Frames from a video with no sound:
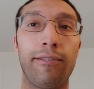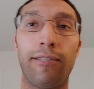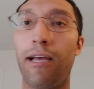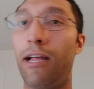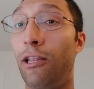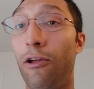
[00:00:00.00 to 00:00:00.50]

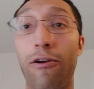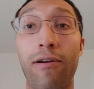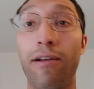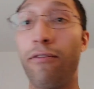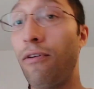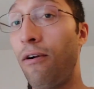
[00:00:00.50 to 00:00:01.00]

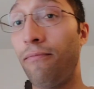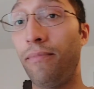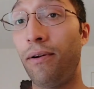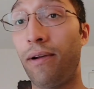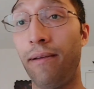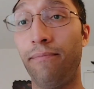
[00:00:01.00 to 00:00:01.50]
learn and grow.
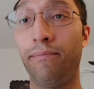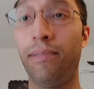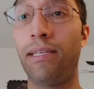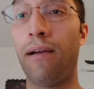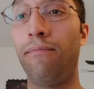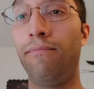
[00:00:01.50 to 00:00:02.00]
Okay,
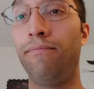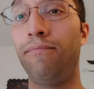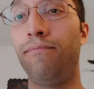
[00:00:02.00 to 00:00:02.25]
peace out.